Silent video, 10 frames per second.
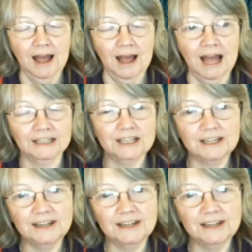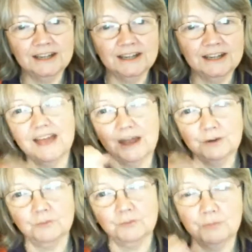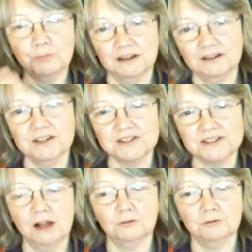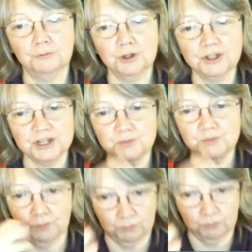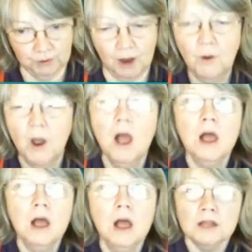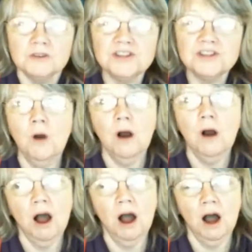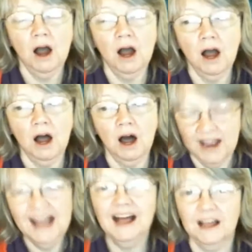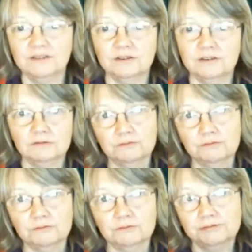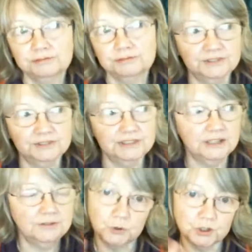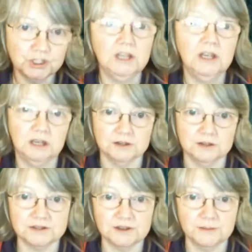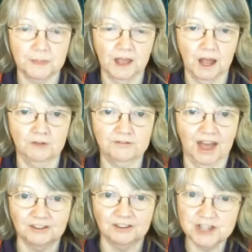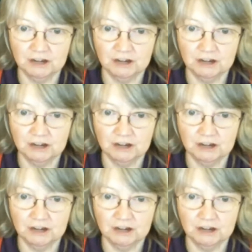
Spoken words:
And connecting then with my younger self, which is, so I had nearly 40 years of that total